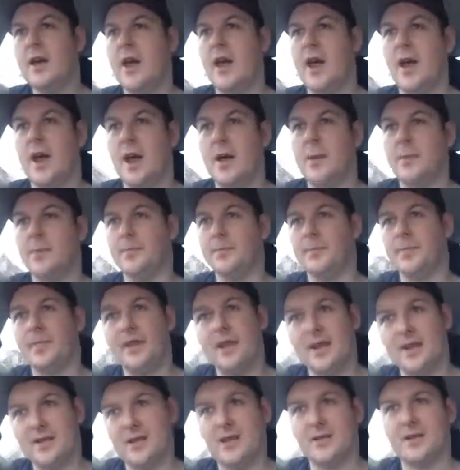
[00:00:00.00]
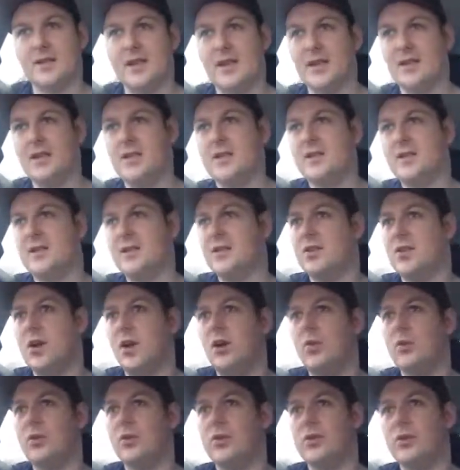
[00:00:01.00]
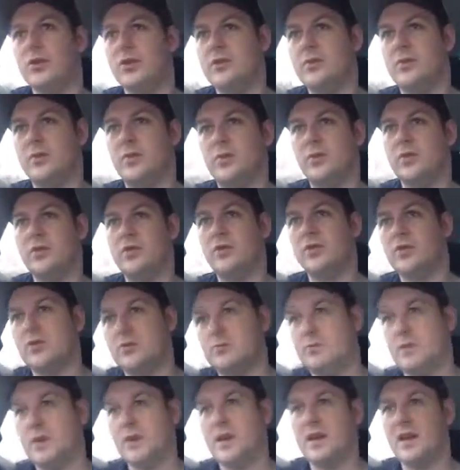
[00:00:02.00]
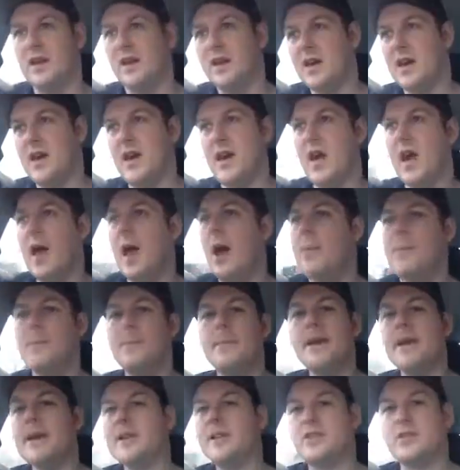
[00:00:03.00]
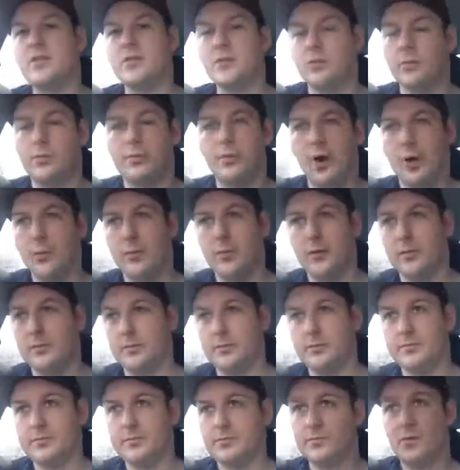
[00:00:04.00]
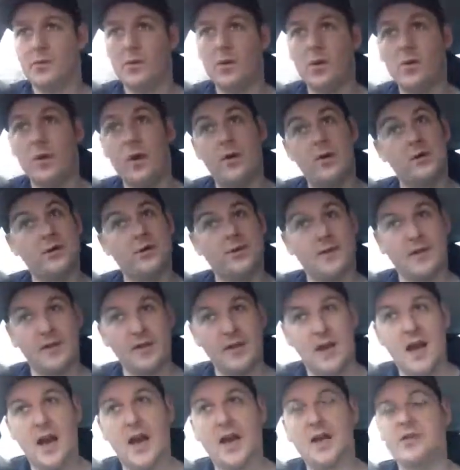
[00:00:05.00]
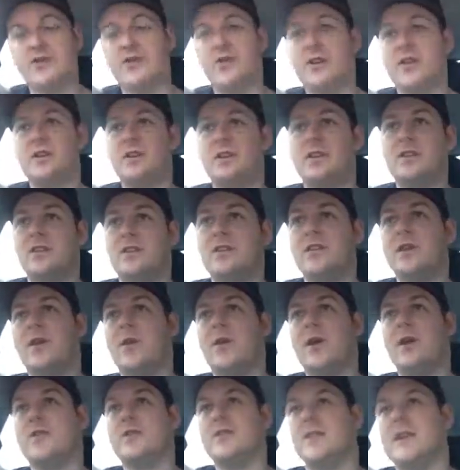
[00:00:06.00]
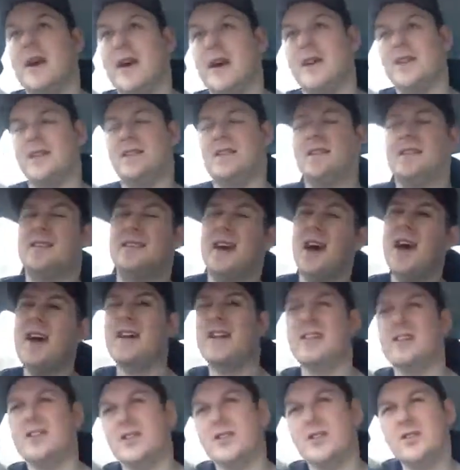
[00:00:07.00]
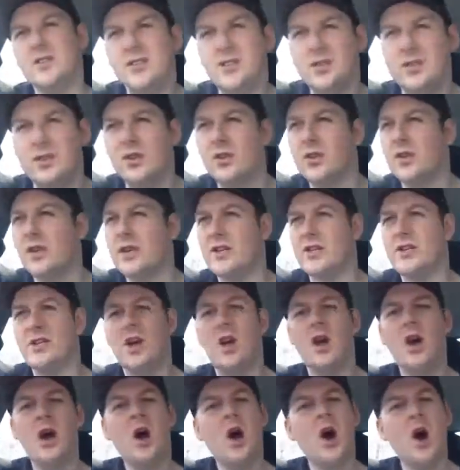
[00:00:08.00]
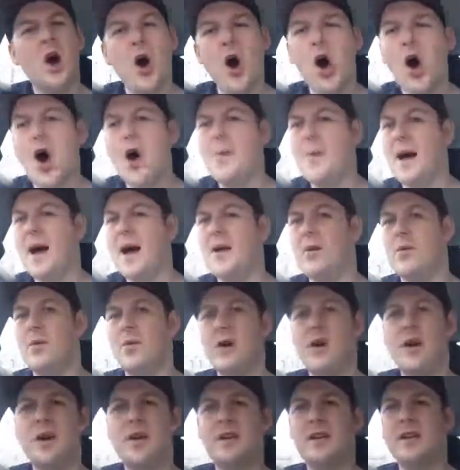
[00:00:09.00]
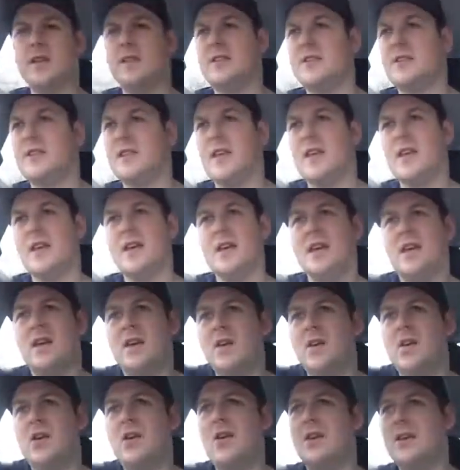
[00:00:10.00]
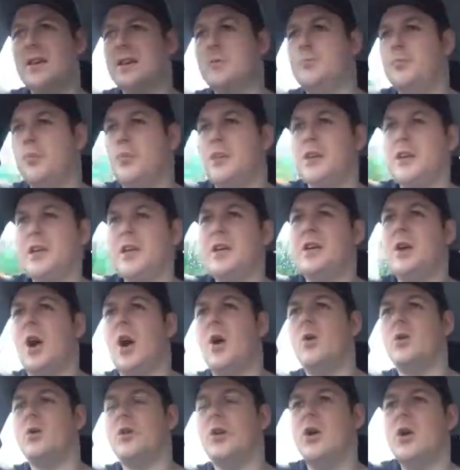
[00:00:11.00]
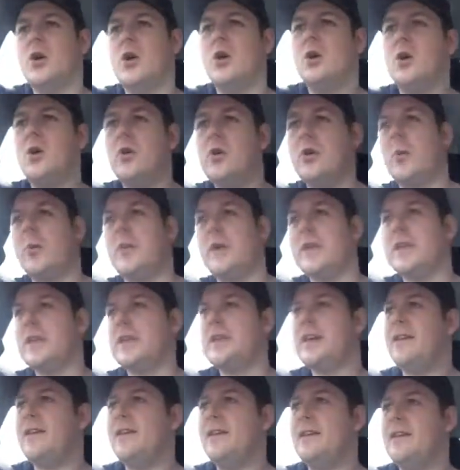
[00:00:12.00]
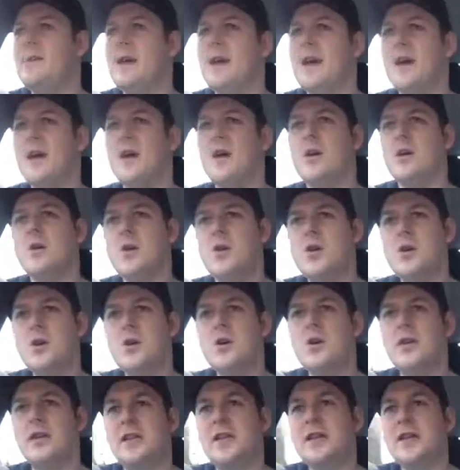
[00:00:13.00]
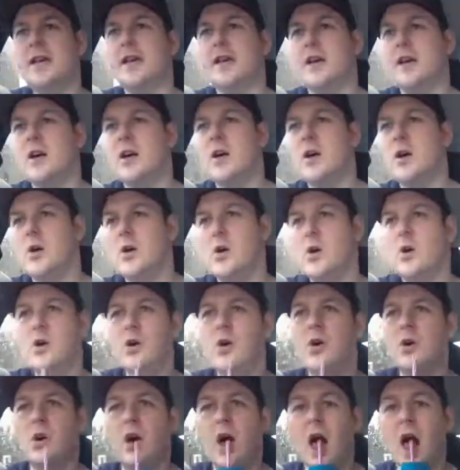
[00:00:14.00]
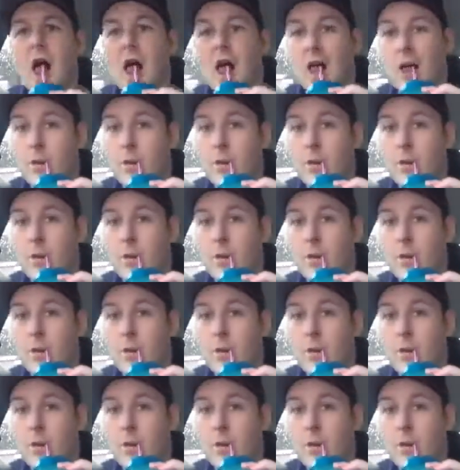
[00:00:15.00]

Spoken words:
And as I say, this coldness will just be a minuscule problem. Whereas if you're dehydrated and you go outside and you're tired and you're sluggish, oh my word, this bloody cold, oh, it'll be the death of me, oh dear, oh.